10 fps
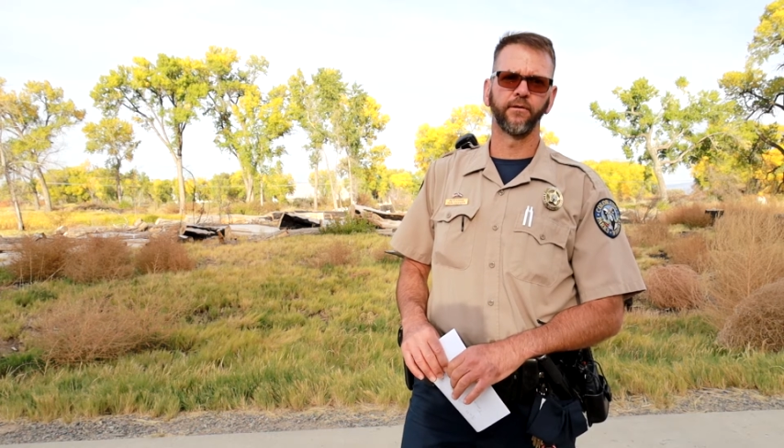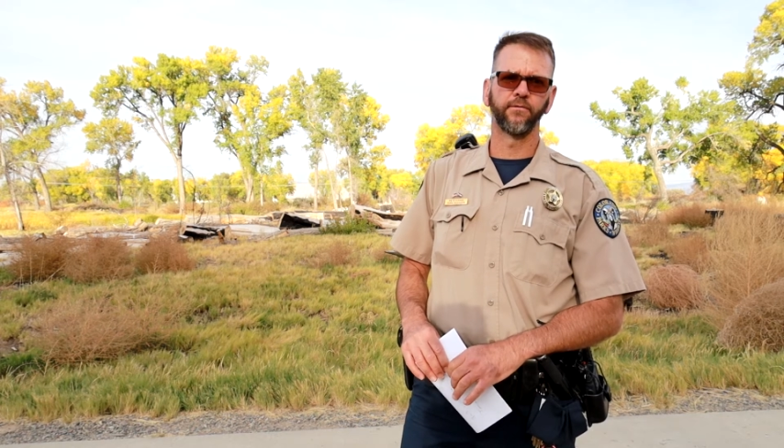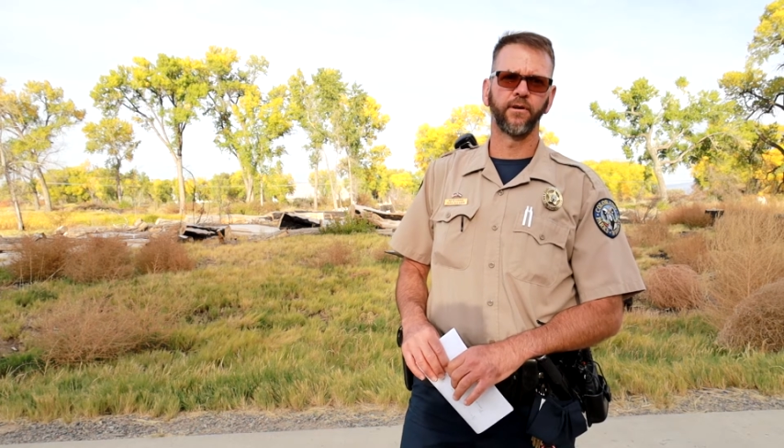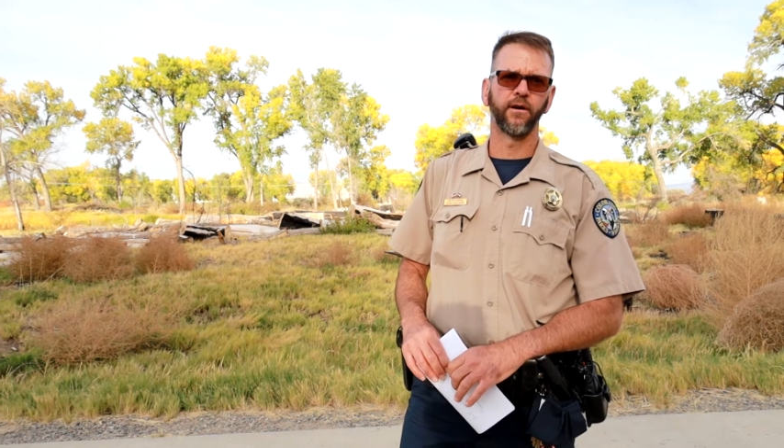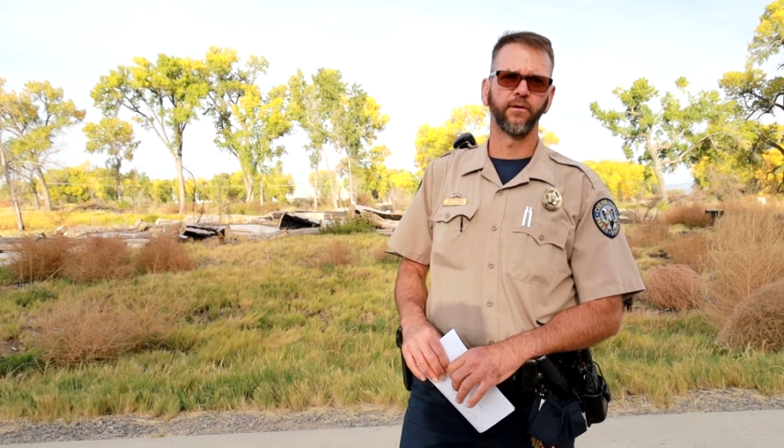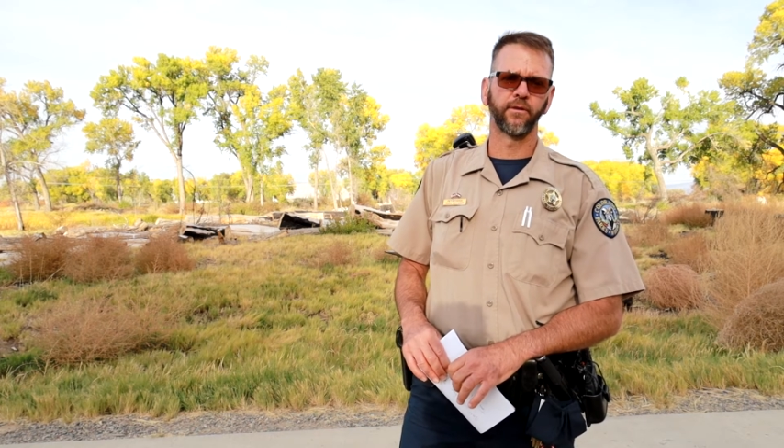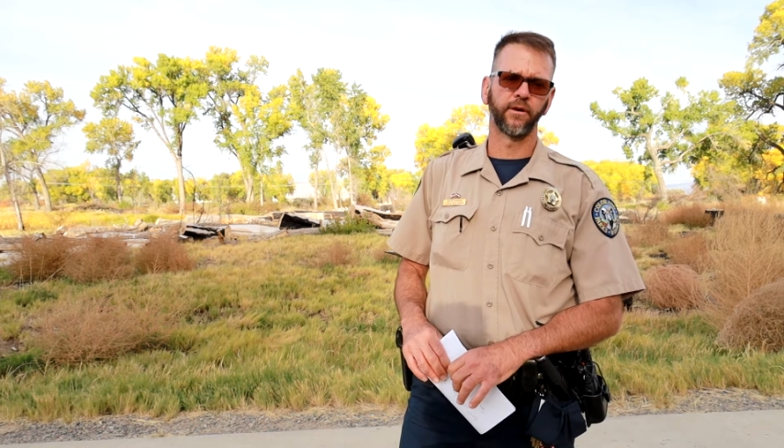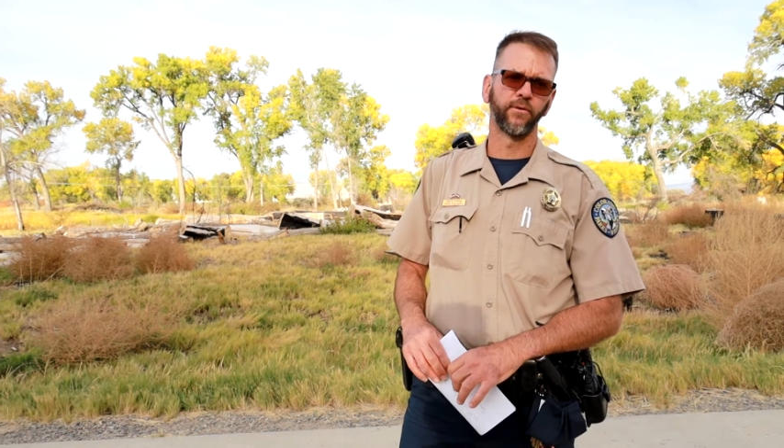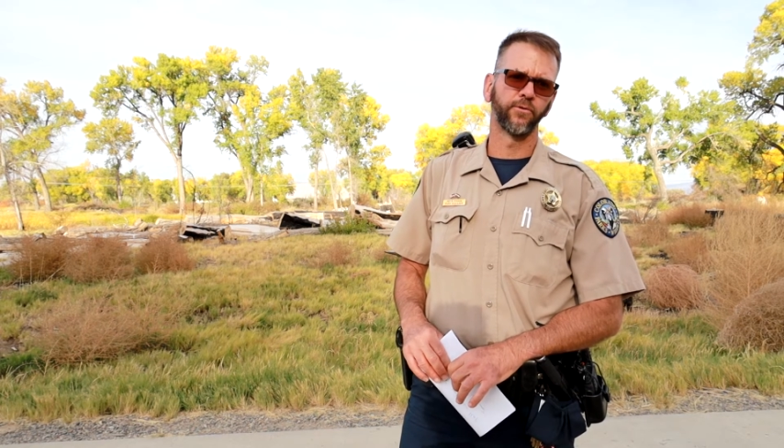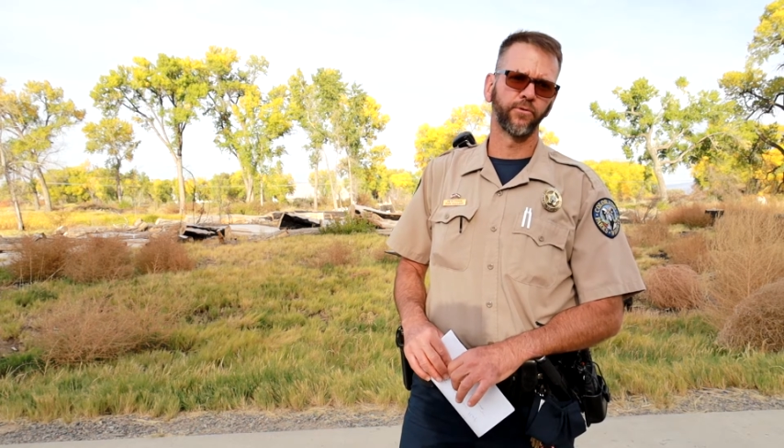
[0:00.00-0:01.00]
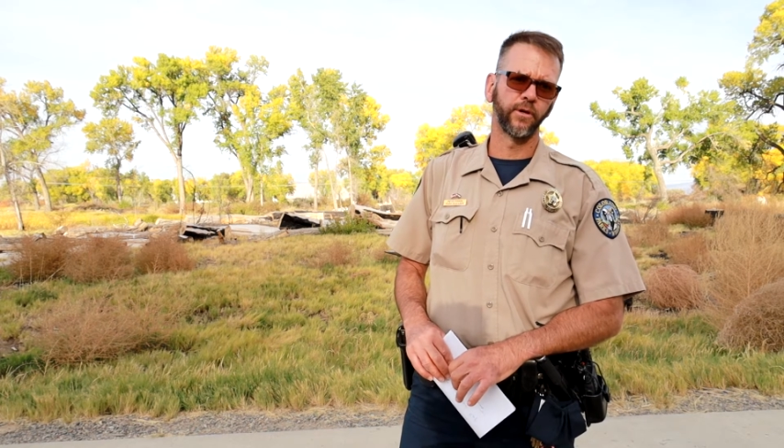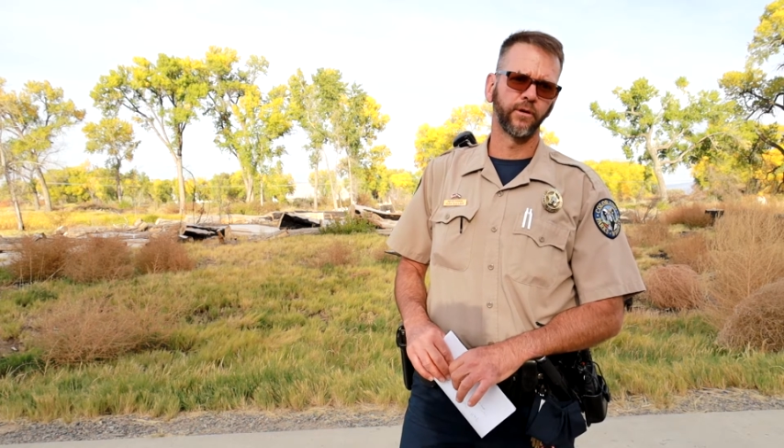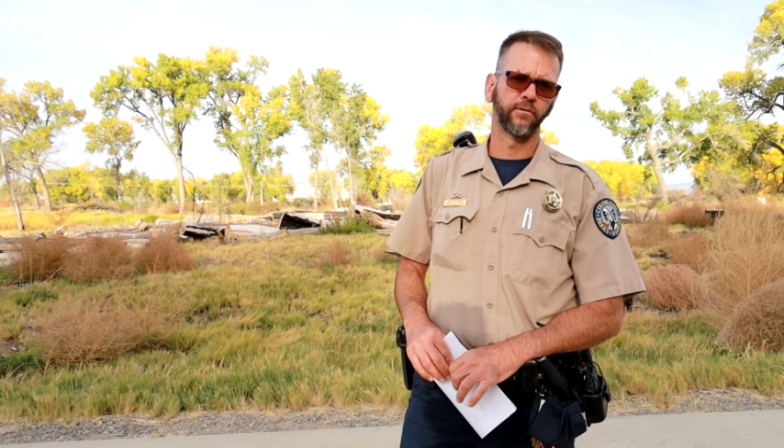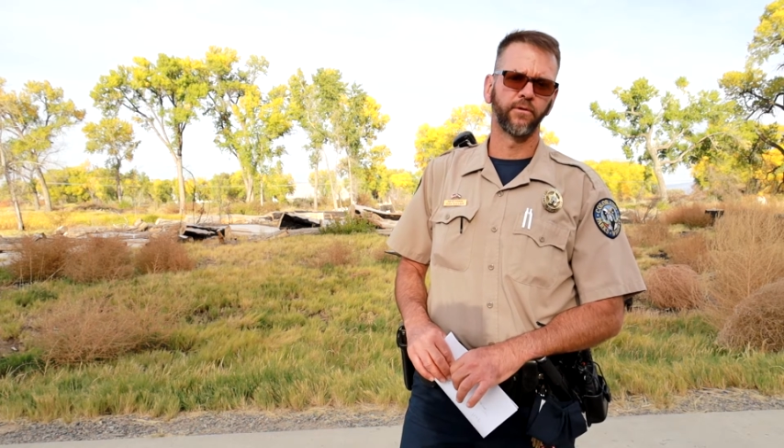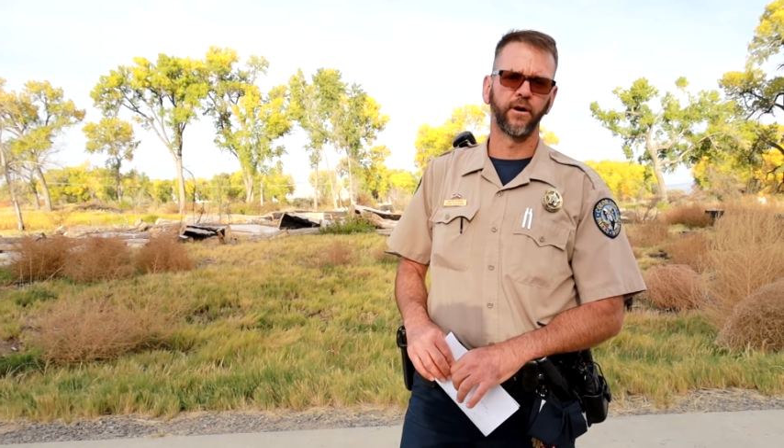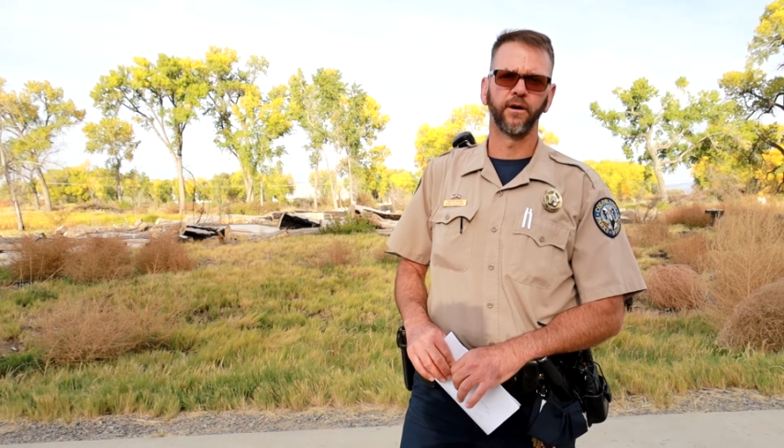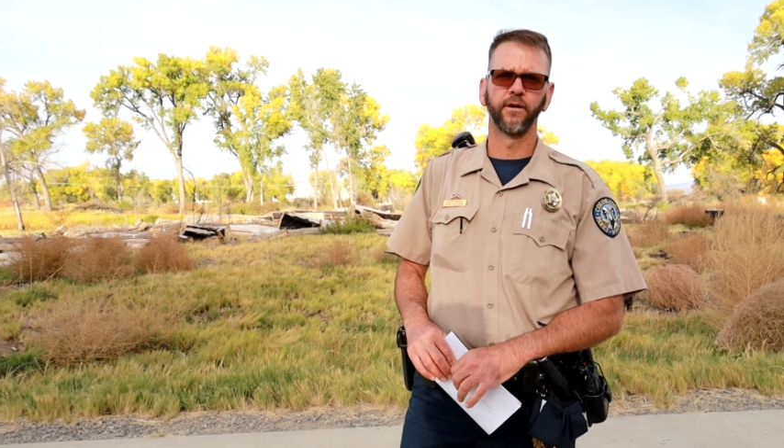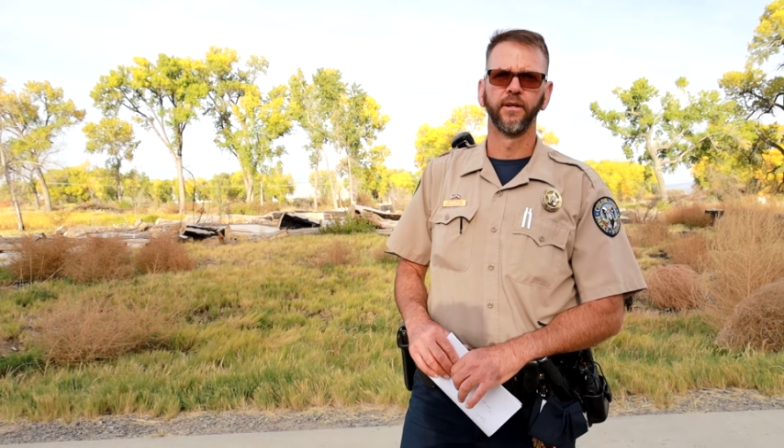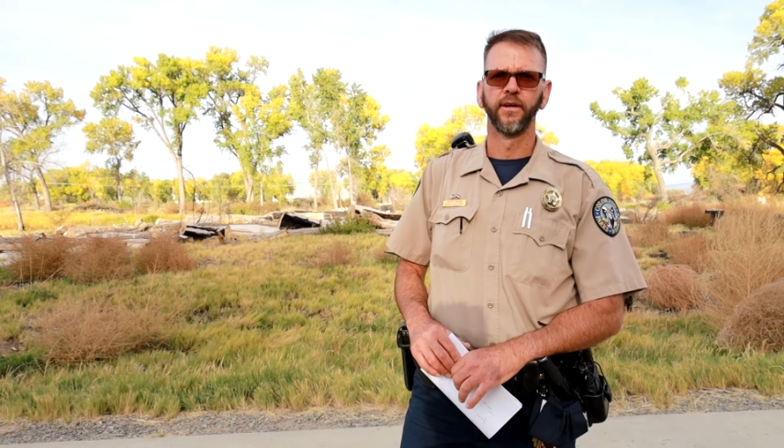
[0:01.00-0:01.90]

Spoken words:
could fall or the whole tree could fall,